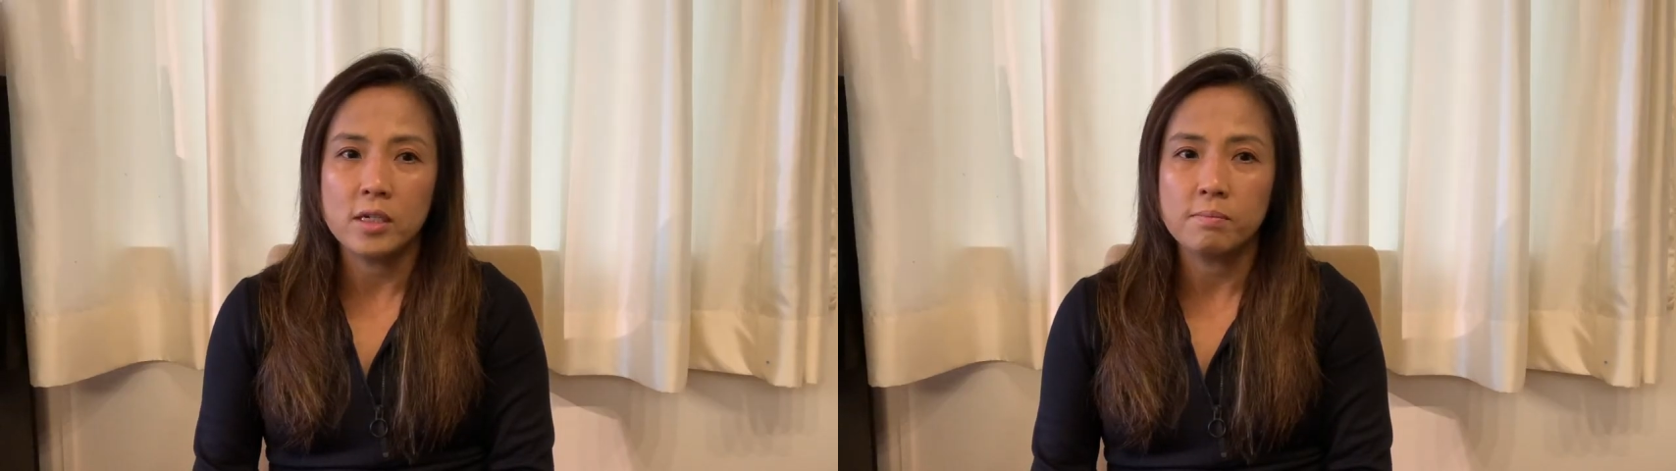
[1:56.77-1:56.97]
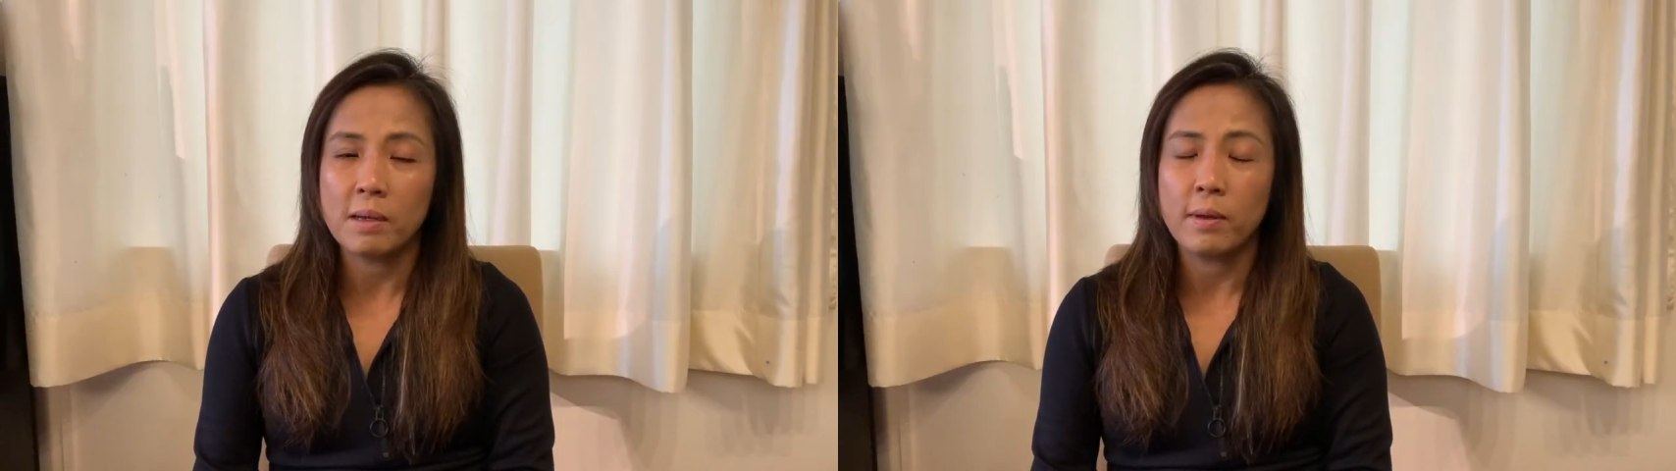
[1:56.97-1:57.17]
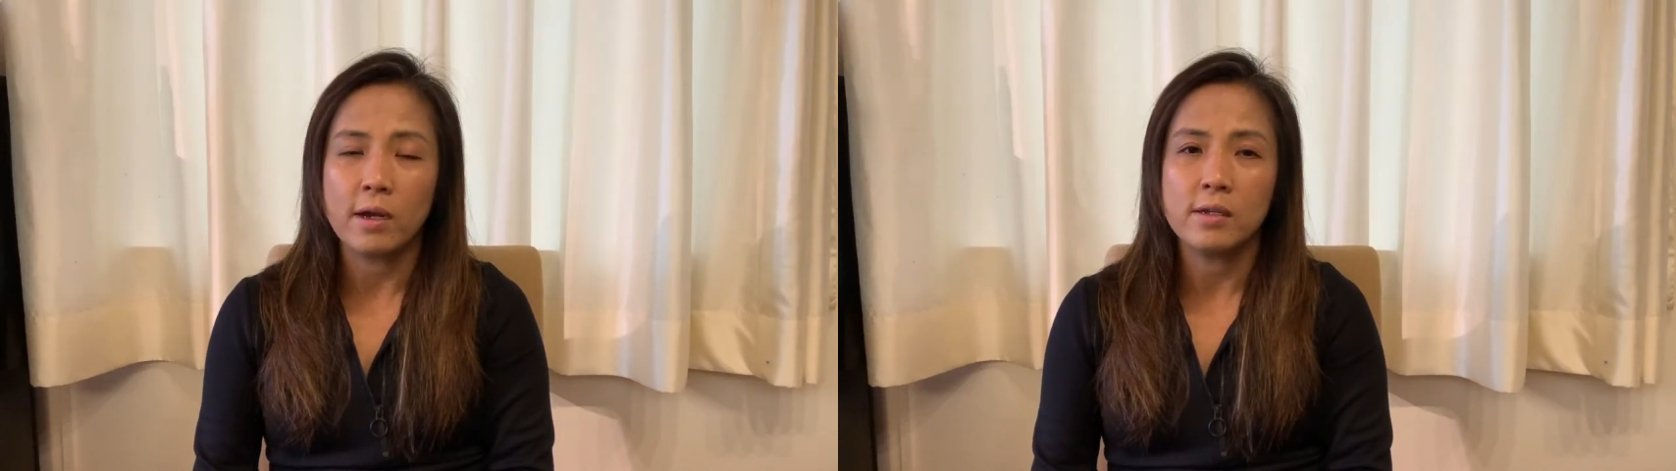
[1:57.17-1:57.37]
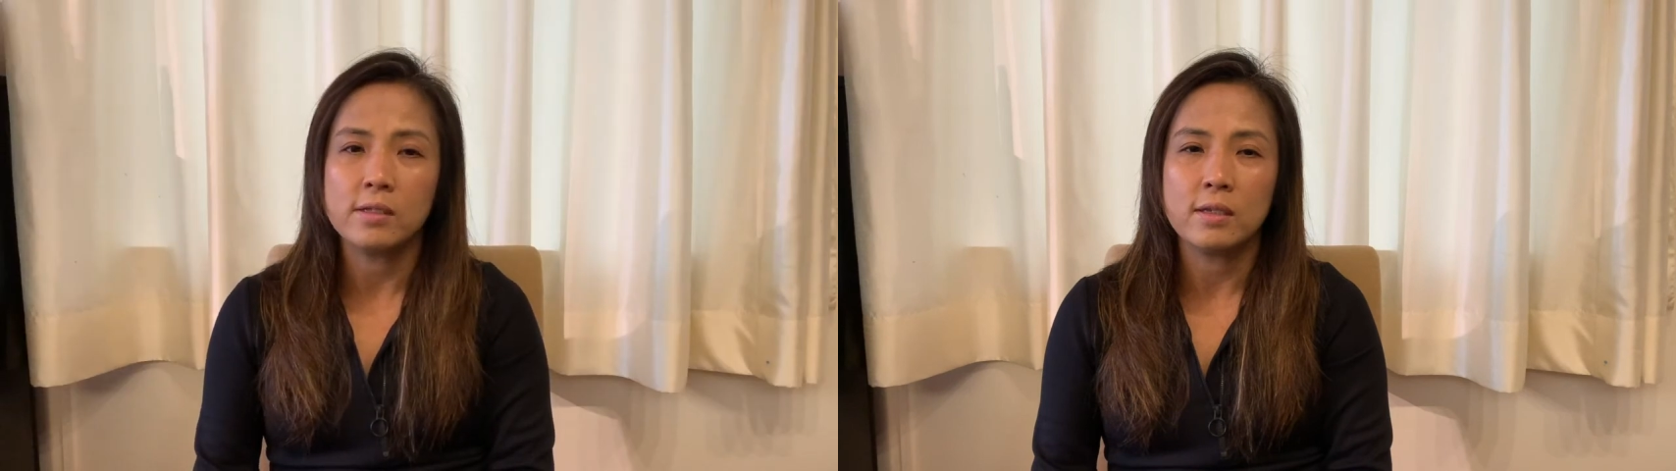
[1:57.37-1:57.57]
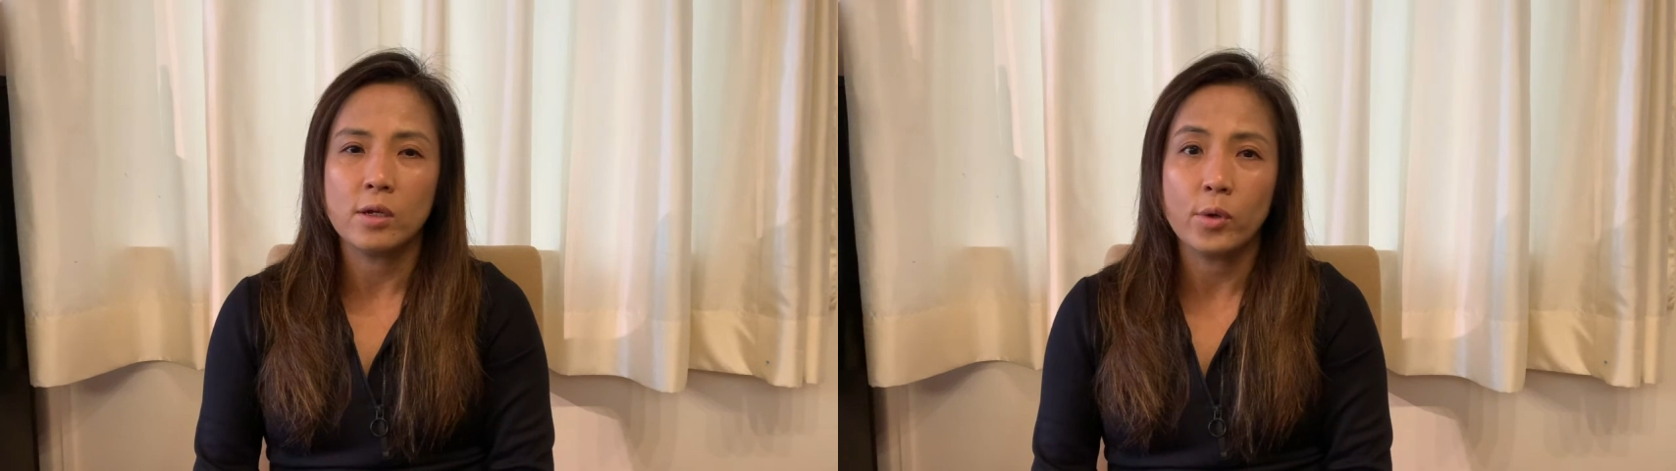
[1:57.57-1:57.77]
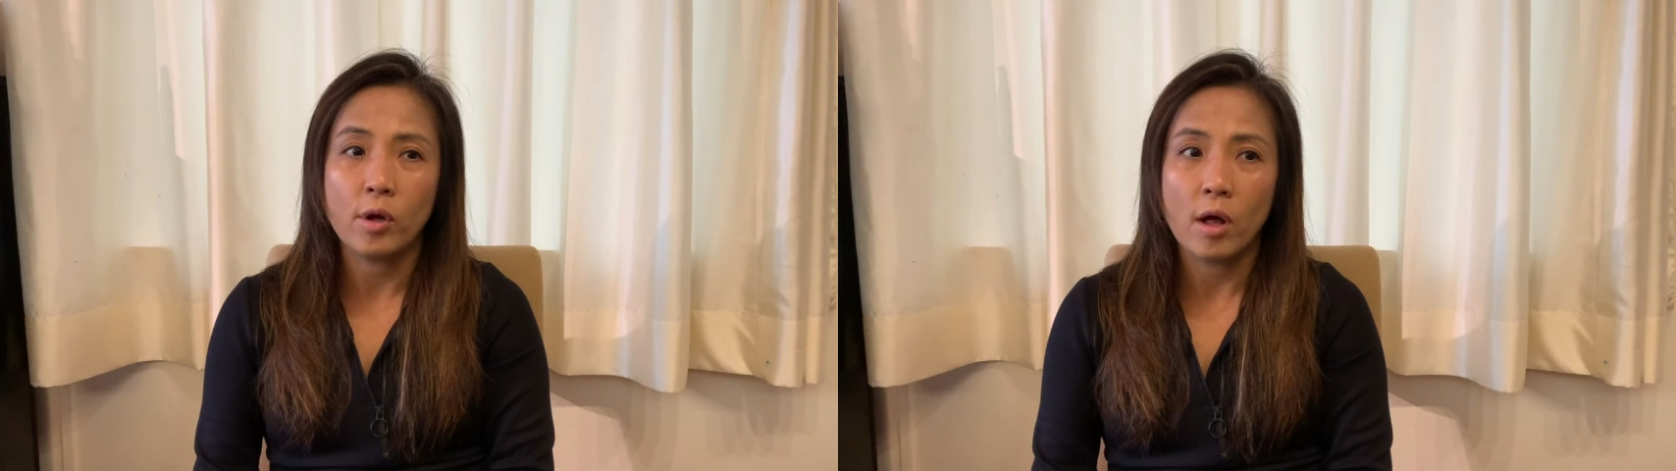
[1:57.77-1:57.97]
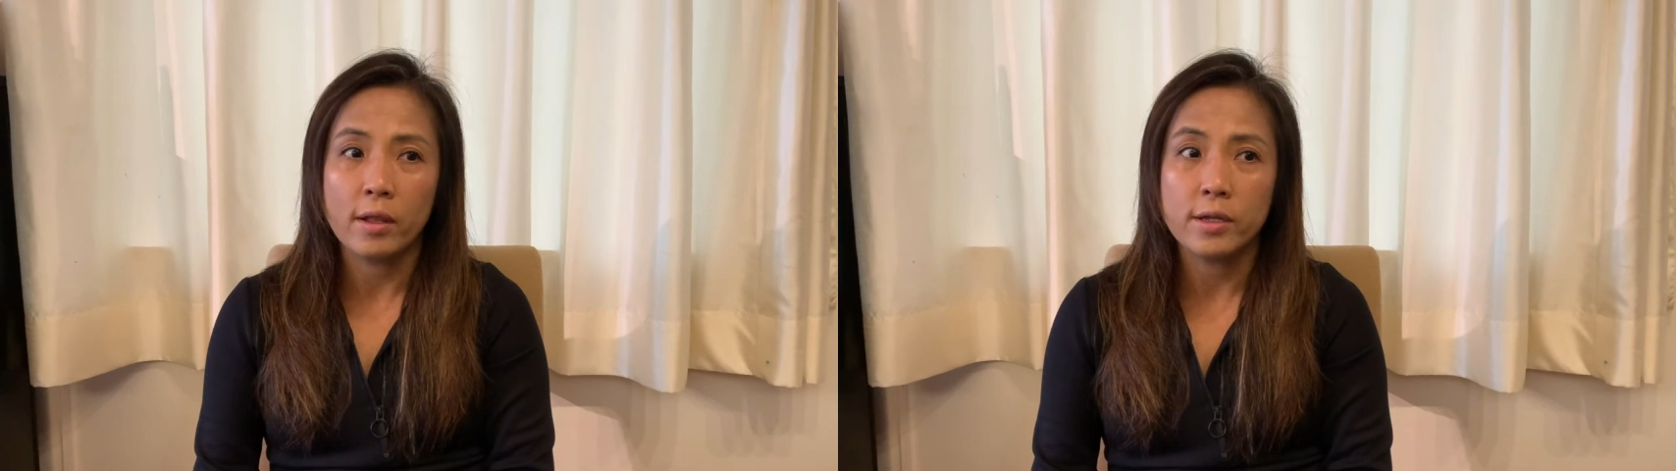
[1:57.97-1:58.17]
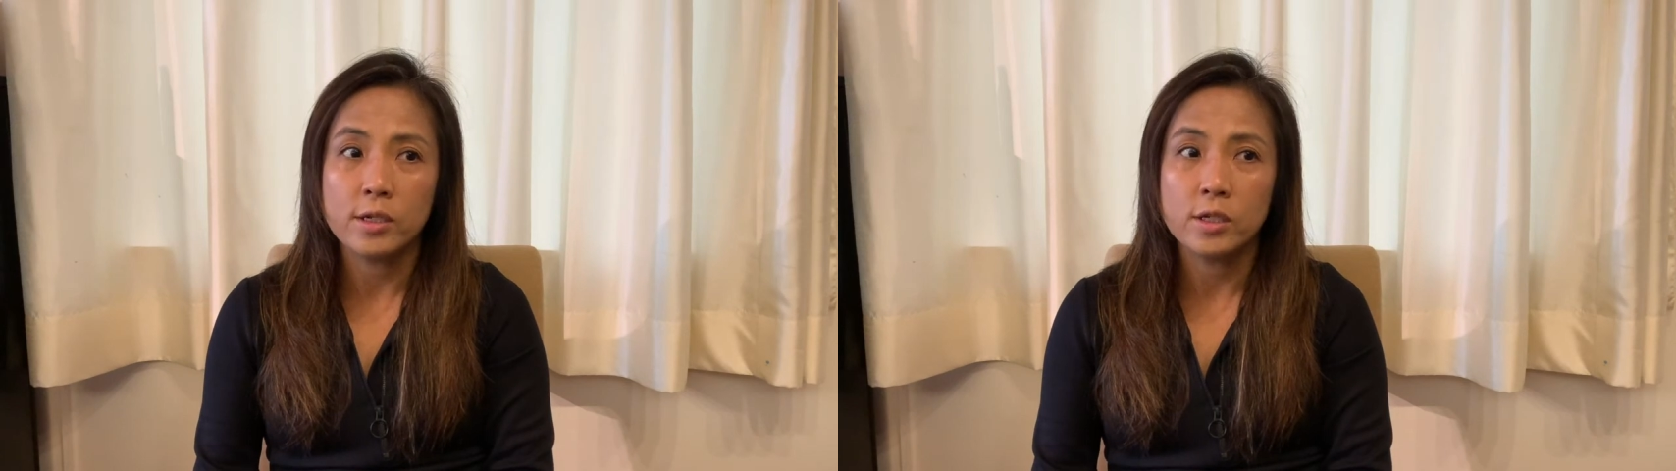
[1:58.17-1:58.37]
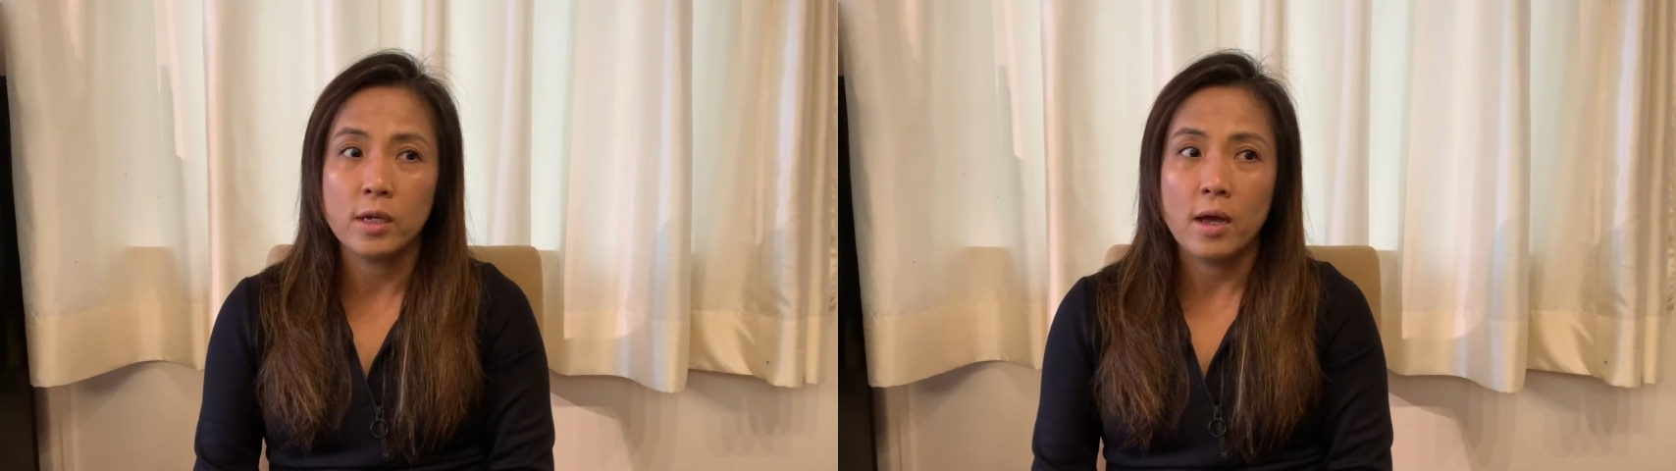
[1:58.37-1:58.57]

My parents didn't go to college.